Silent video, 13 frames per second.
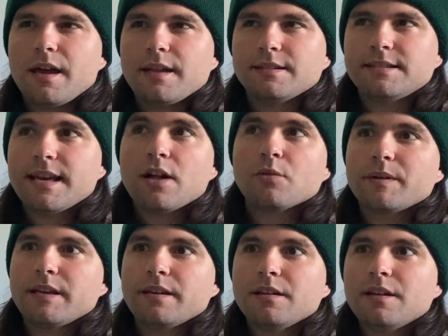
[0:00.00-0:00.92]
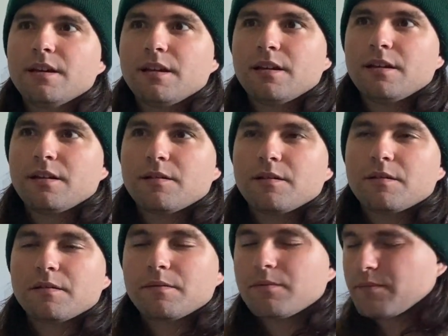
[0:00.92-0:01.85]
and tell me,
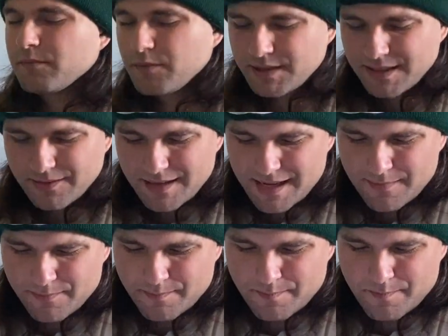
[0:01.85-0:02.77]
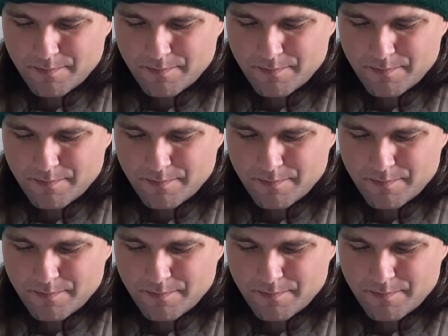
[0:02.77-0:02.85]
what's her name?